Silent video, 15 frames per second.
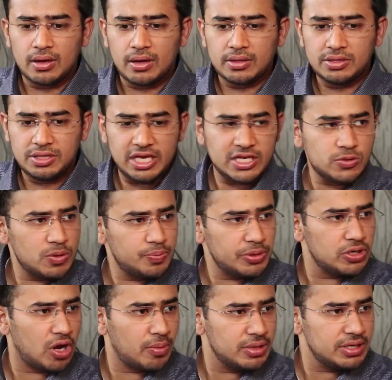these were
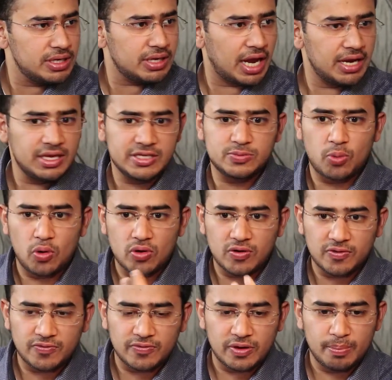predominant, and he spoke
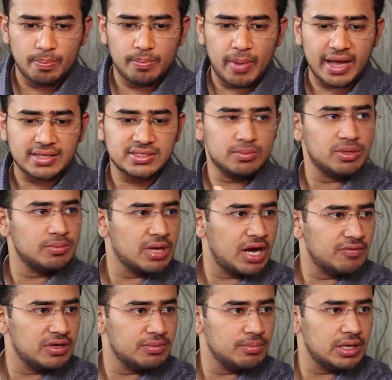of maximum
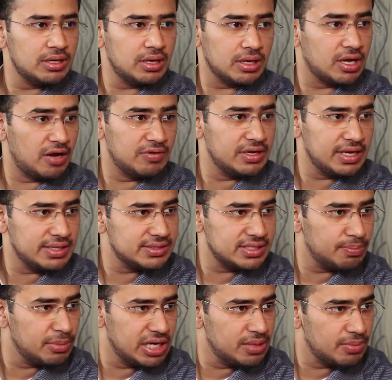governance
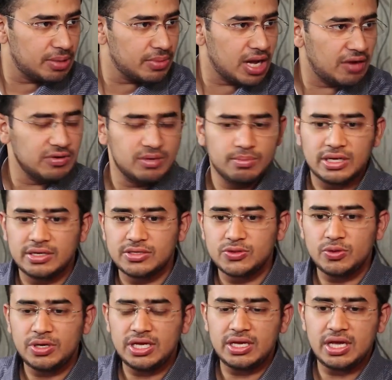and minimum government. So